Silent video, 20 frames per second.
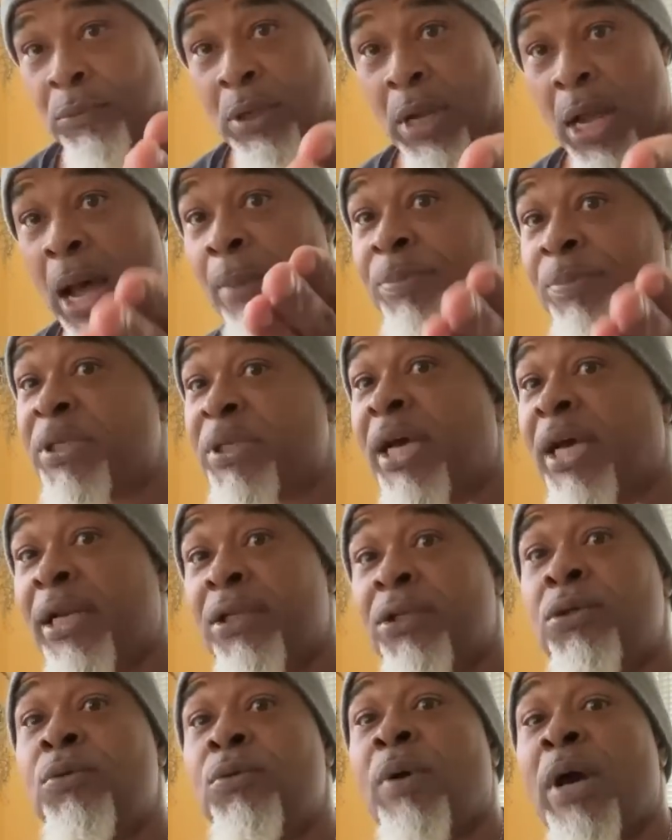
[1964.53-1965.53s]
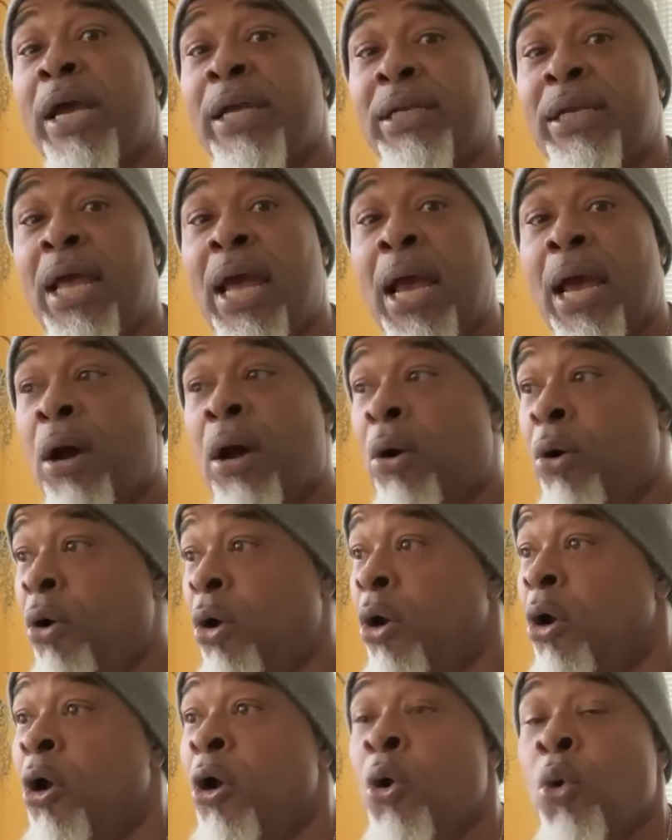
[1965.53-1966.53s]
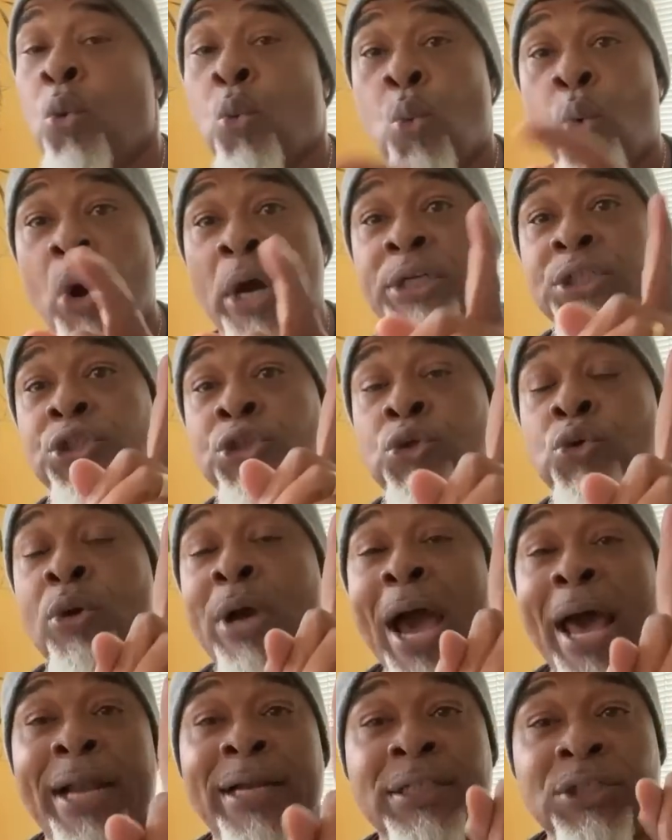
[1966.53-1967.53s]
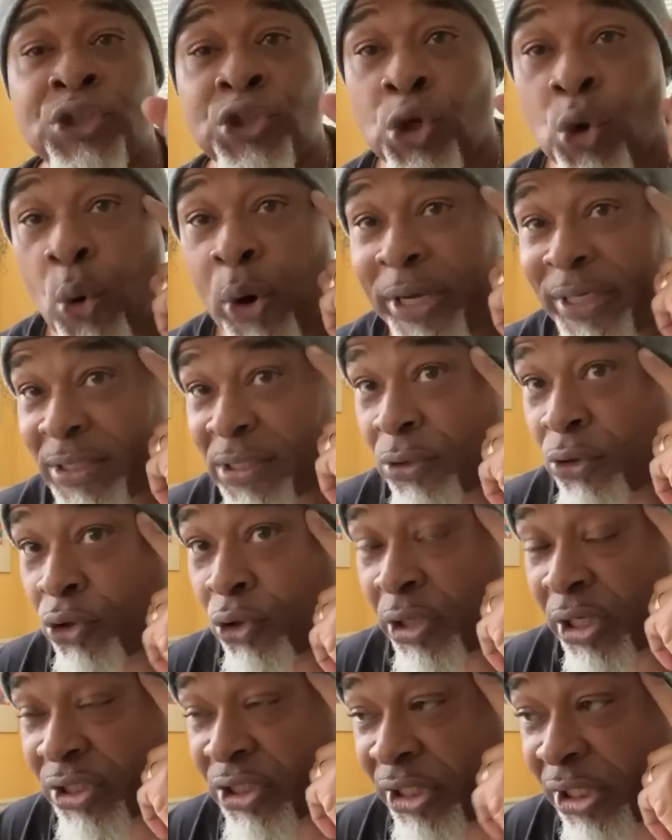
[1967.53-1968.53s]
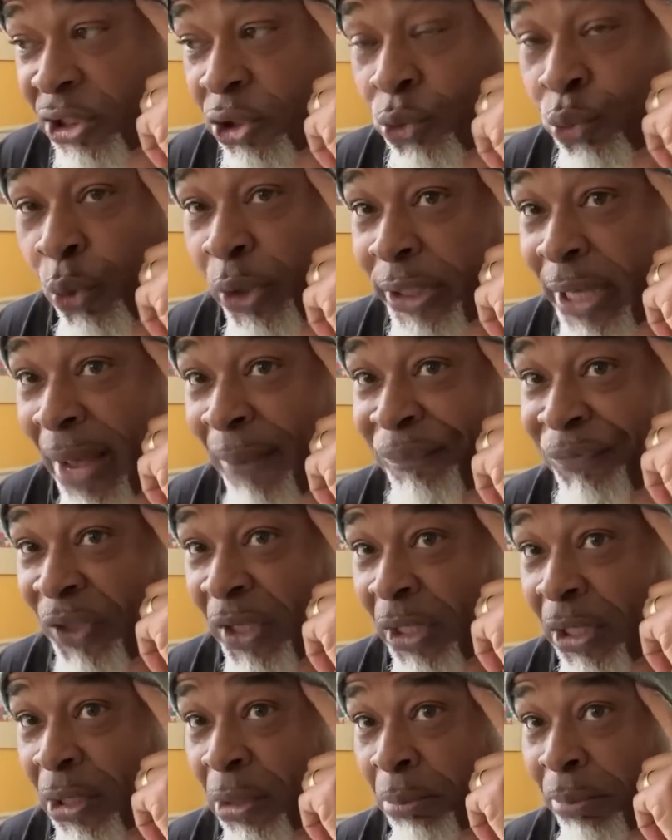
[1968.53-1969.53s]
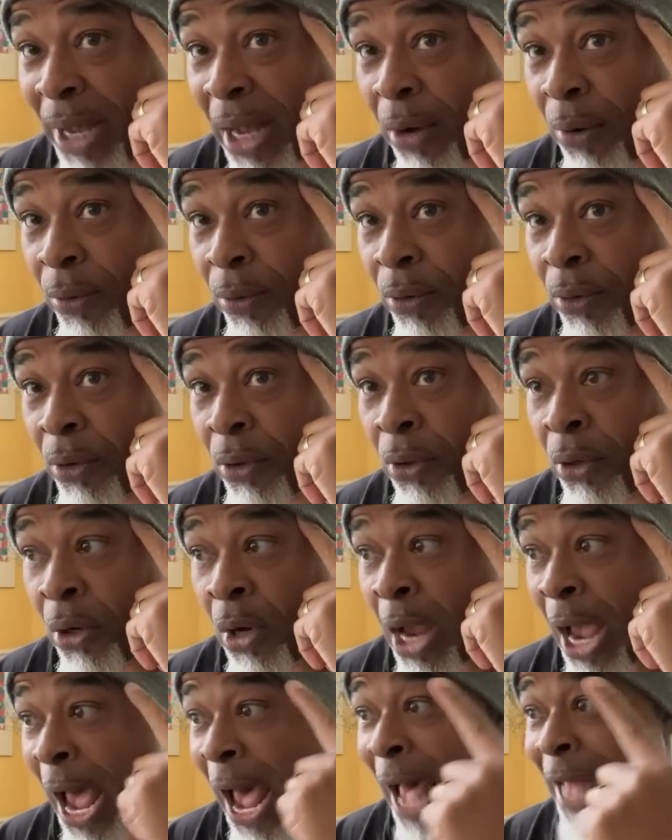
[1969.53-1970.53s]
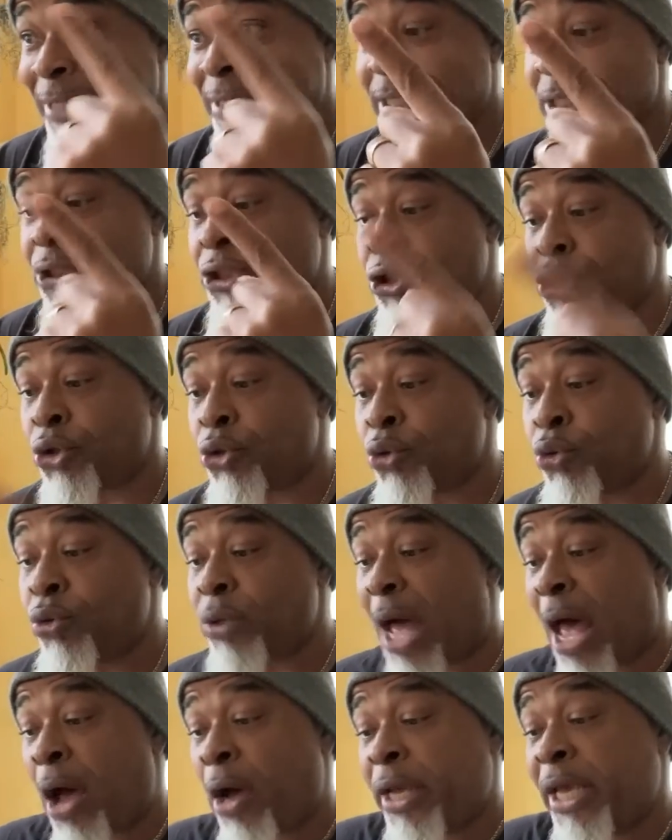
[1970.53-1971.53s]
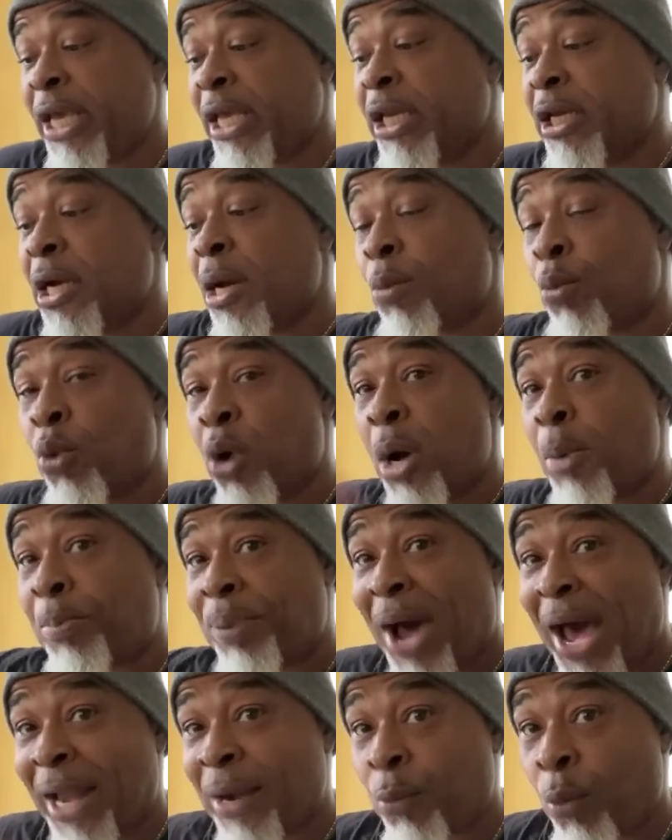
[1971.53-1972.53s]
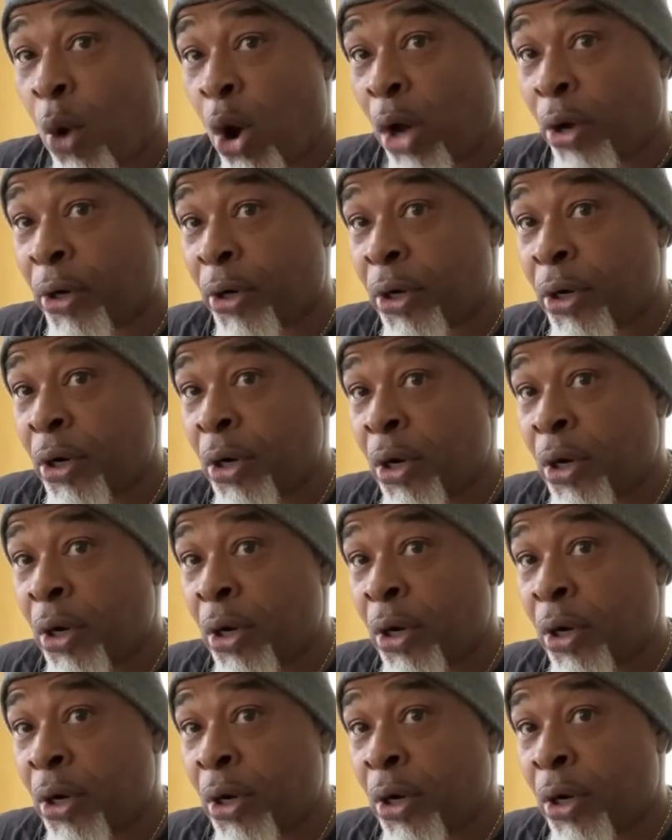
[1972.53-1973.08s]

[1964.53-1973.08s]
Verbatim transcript: I'm telling you right now, once you got a choice, because this is what I'm thinking about. I just used, I heated up one pot of water,